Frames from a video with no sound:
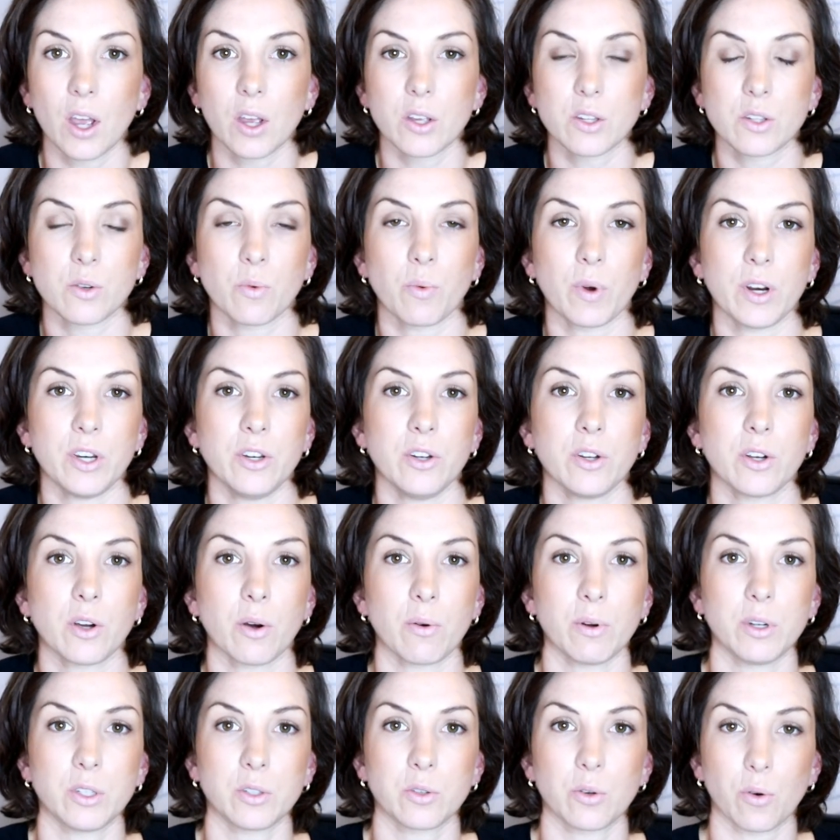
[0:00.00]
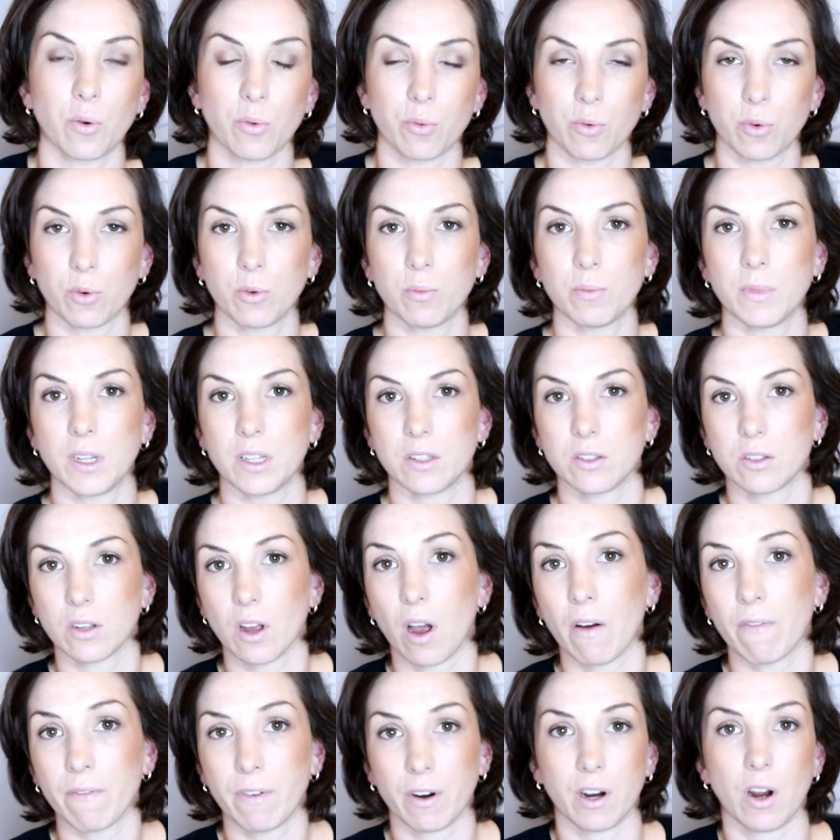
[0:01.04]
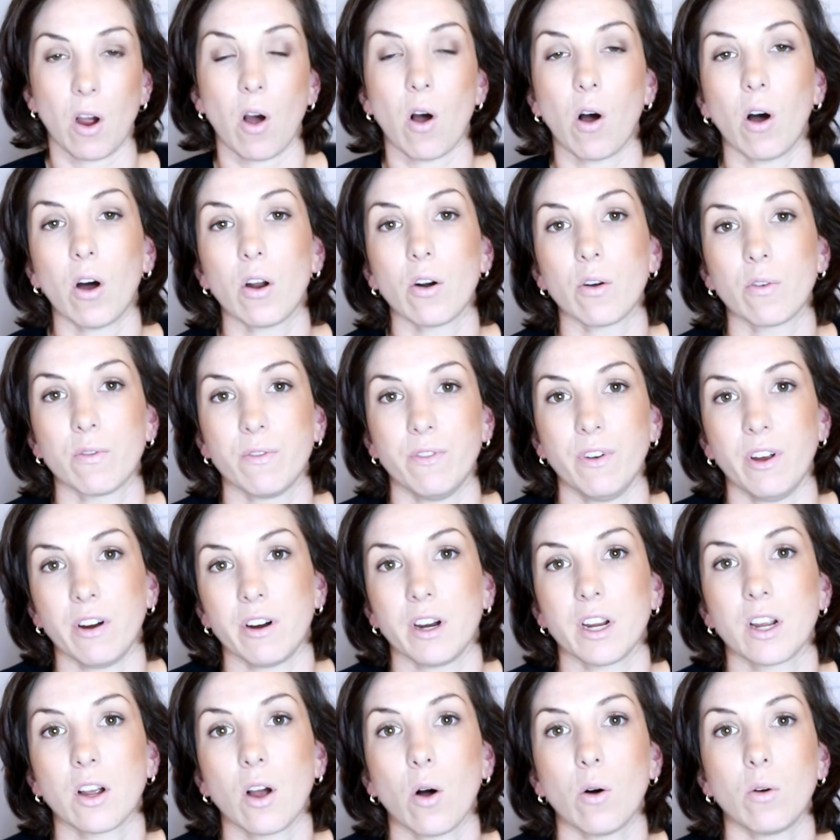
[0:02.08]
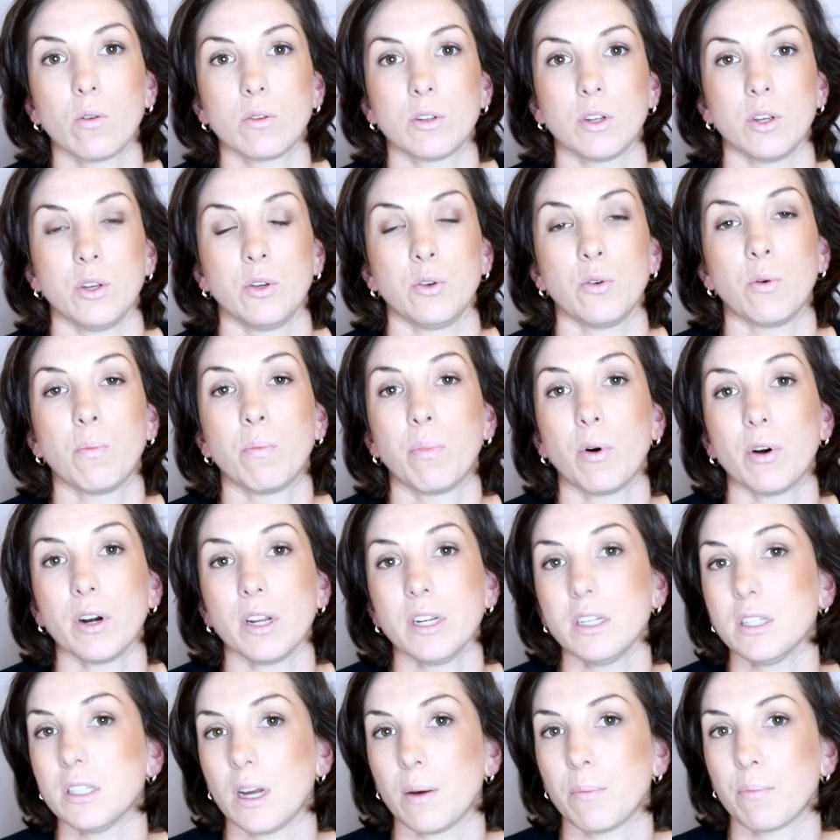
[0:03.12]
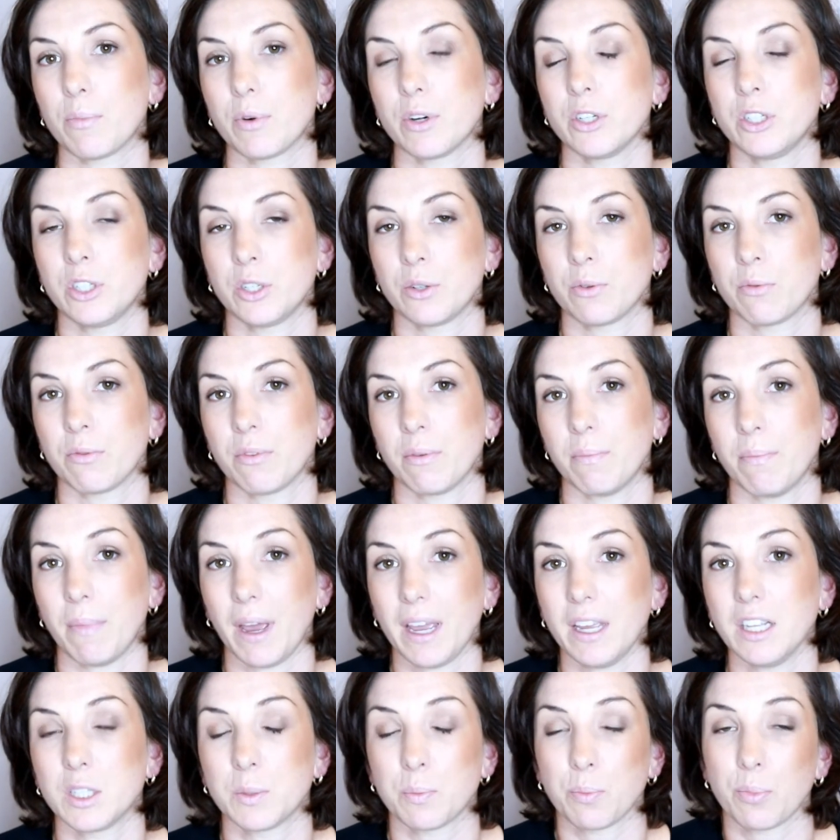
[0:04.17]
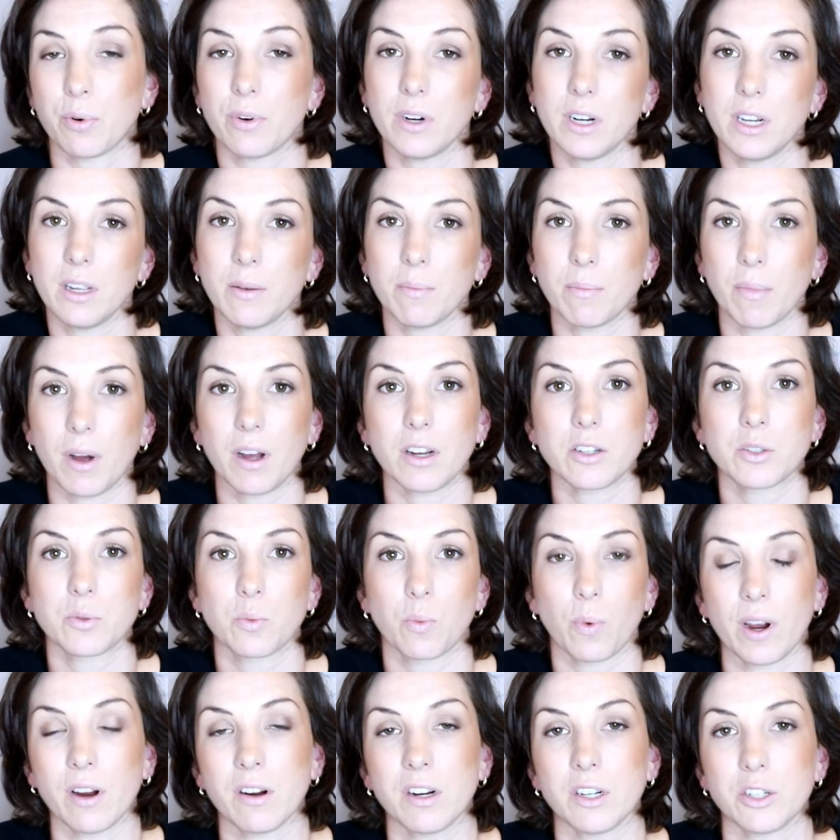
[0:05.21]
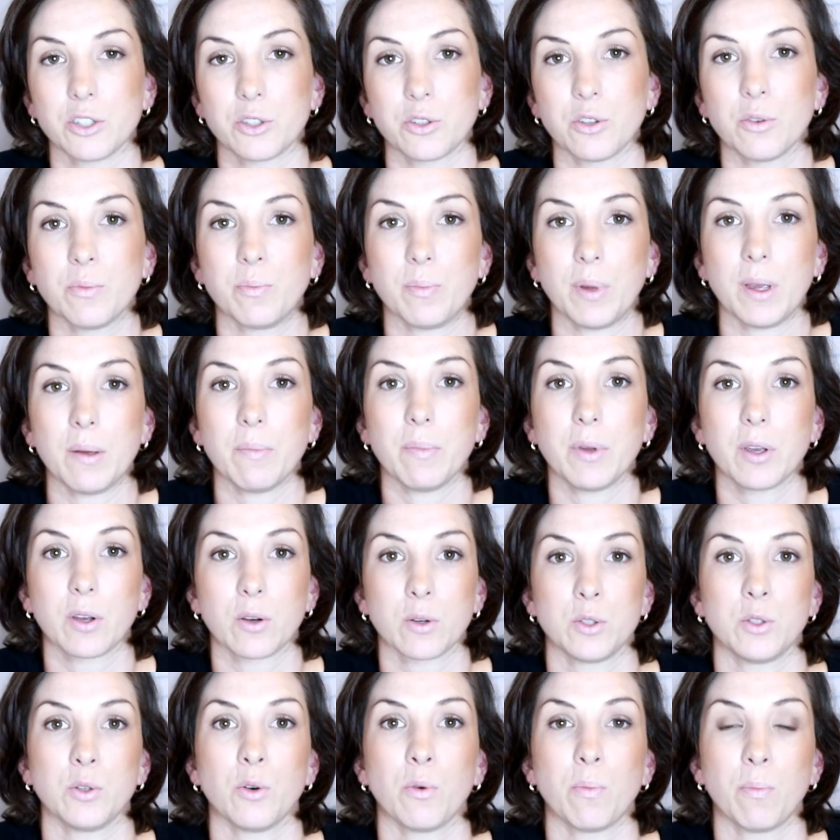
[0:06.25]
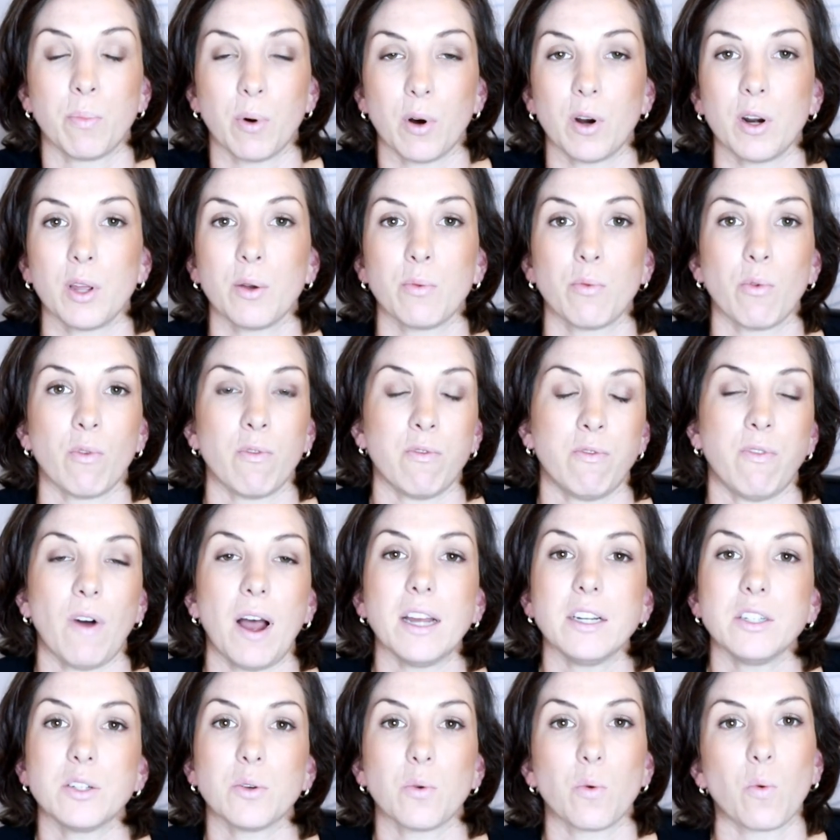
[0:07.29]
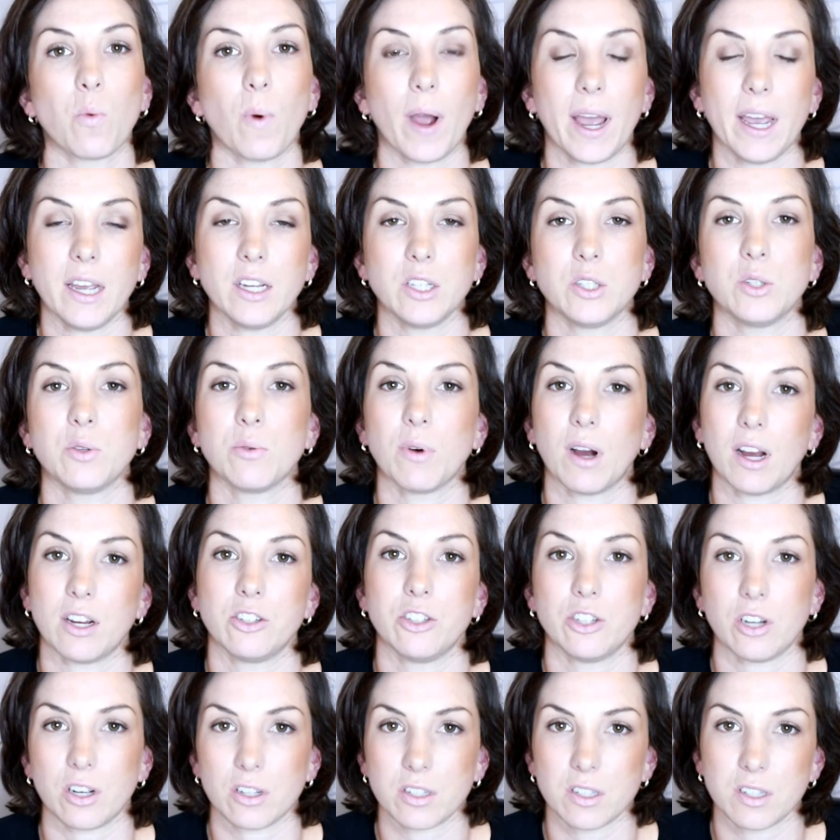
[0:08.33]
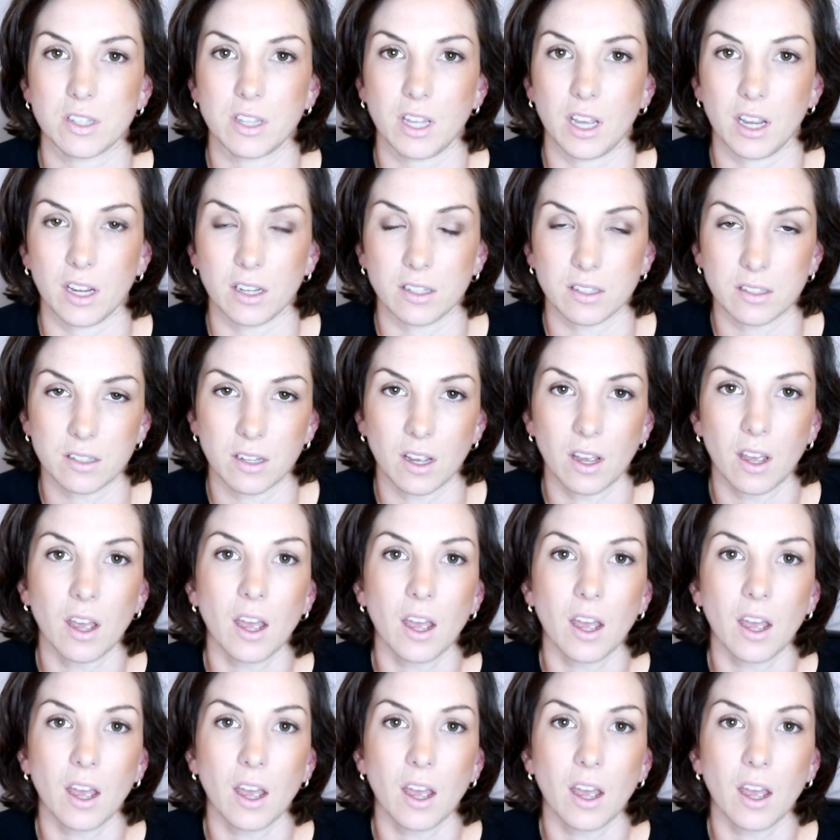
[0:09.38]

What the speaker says: So when you go into a room that's very hot or very cold, your body temperature remains pretty much where it should be, because your body will find a way to adjust things.